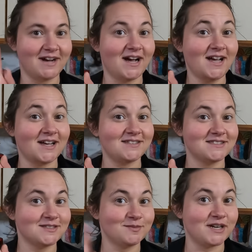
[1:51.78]
Ha!
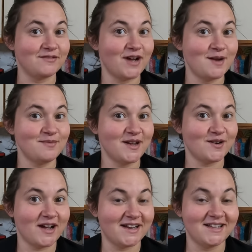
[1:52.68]
But I've gotten
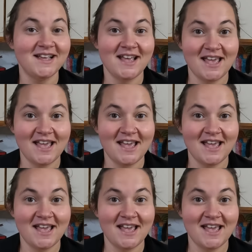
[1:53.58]
better at it